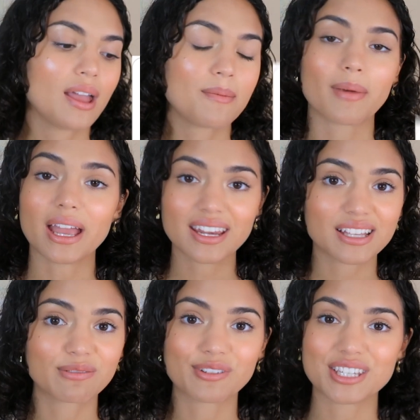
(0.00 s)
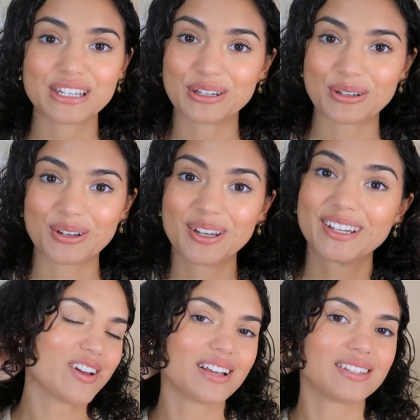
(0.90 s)
Mine gets frizzy too.
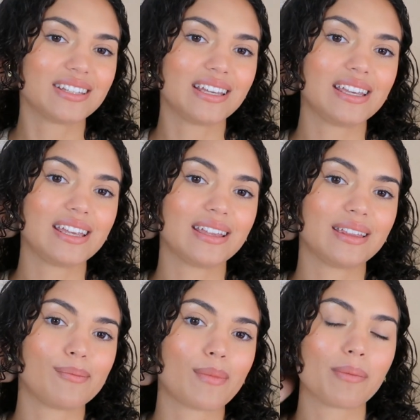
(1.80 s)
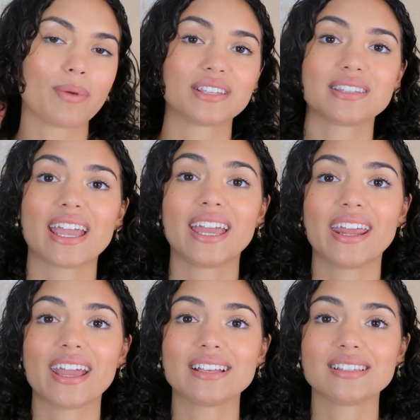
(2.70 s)
You guys see my best hair
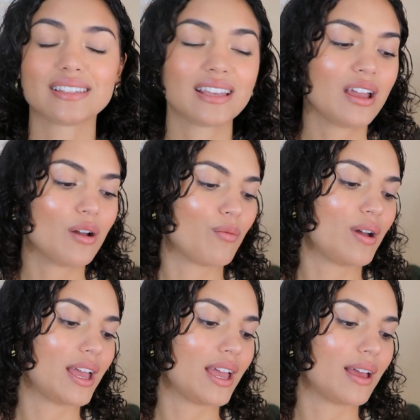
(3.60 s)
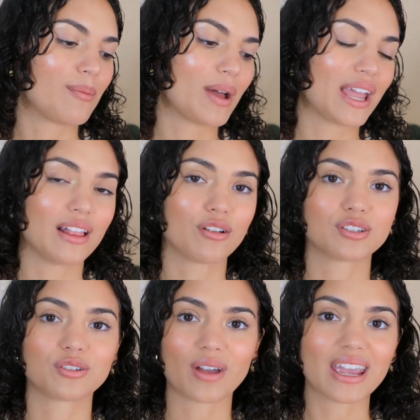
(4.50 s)
days where my hair
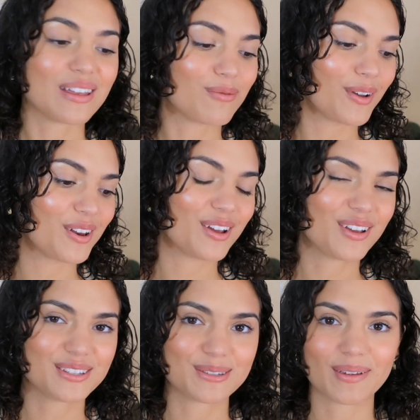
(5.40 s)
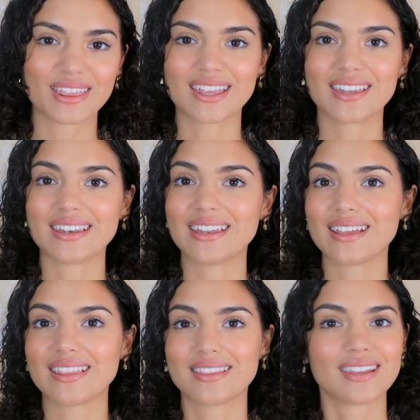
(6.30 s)
looks great in photos, but then
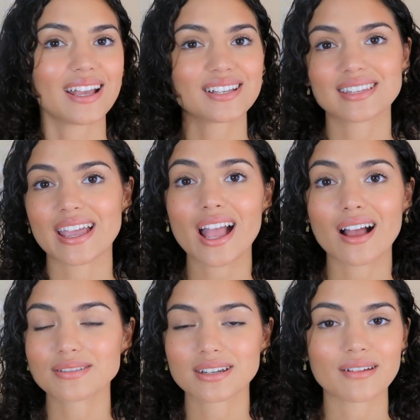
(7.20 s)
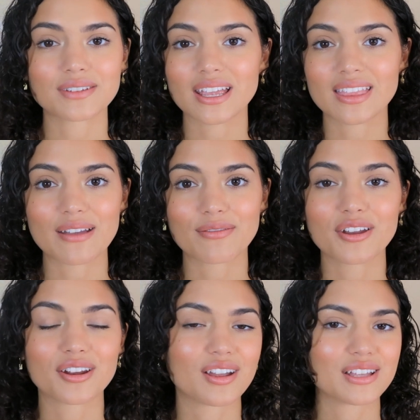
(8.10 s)
the next day after I've taken that
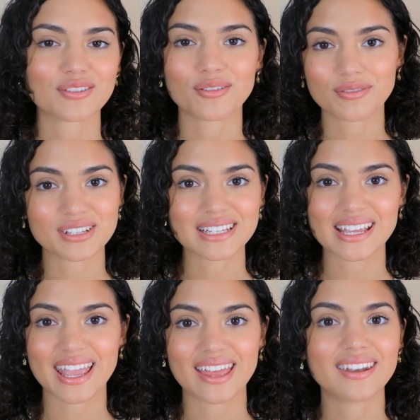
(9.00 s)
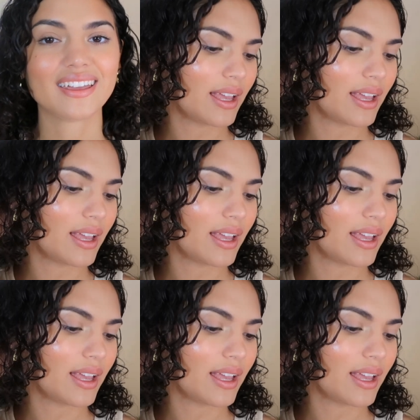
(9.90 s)
photo it's all frizzy again.